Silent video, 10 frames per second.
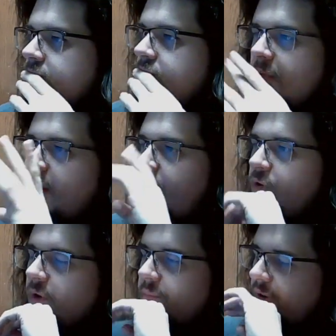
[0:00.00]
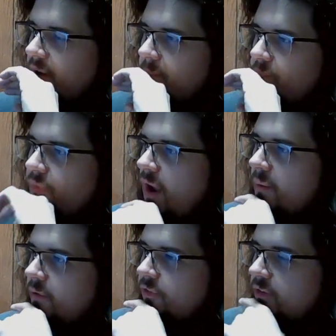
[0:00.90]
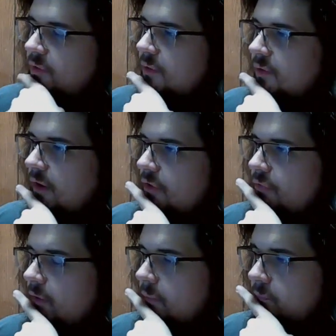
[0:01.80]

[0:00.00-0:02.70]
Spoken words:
I don't know who I'm picking. I ain't really seen either of the guys fight.